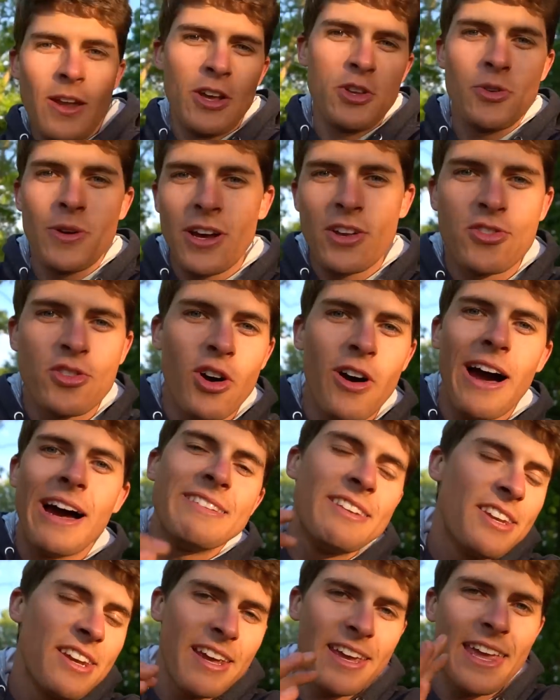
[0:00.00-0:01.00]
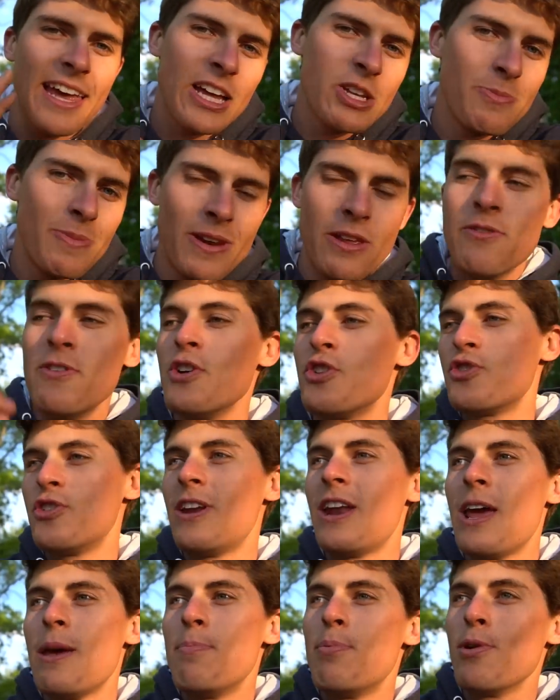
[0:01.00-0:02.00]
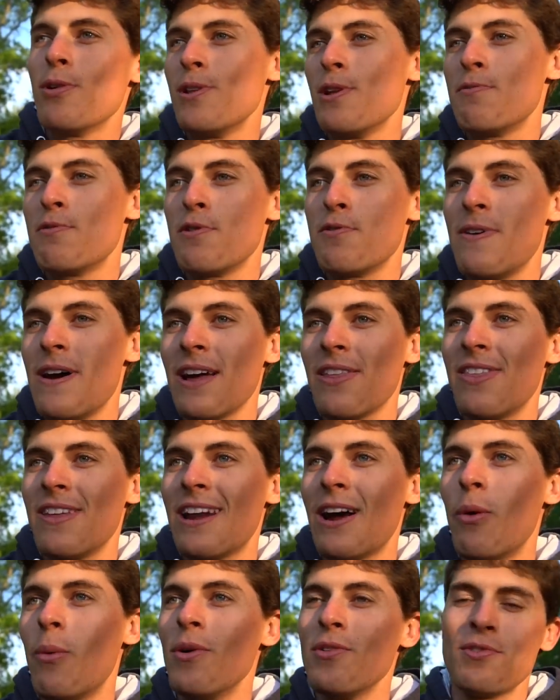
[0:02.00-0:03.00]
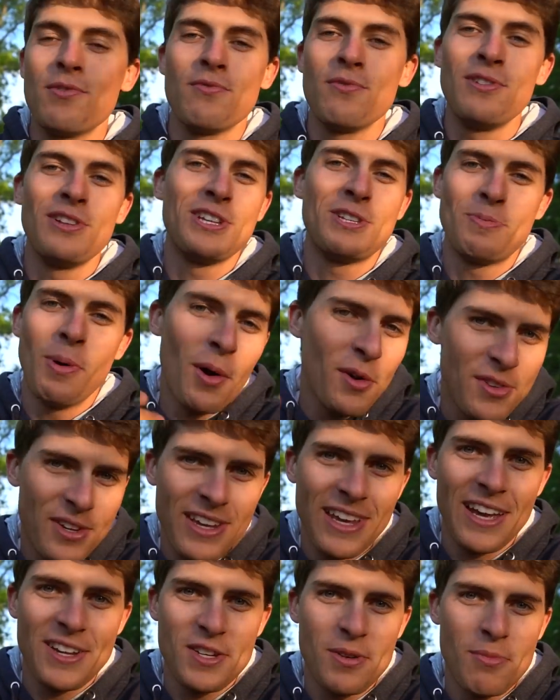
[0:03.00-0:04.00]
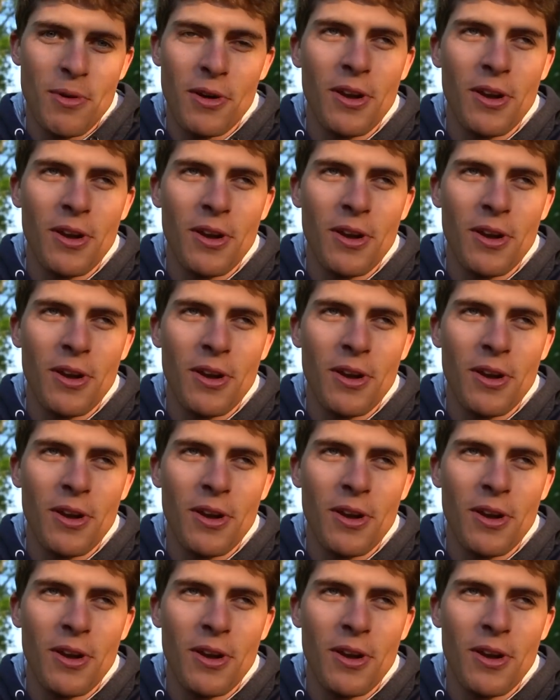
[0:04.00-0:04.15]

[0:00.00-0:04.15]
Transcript: Now, as you guys saw, I did not catch many fish today, purely for the fact that I wasn't really supposed to catch them.